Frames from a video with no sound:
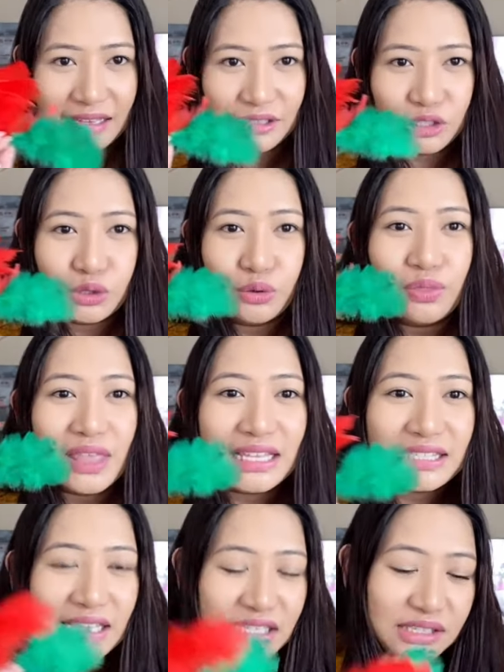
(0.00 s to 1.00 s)
So
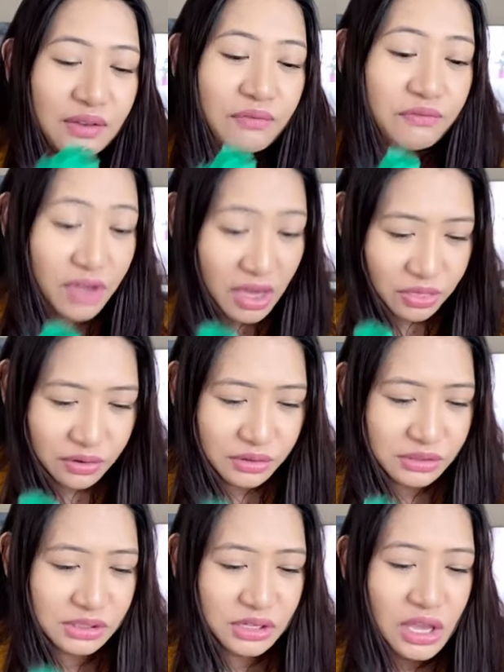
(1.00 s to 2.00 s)
this is
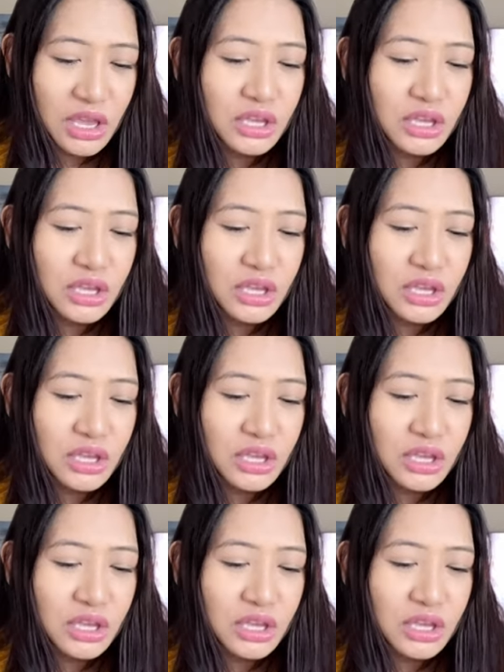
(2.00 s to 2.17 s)
feathers.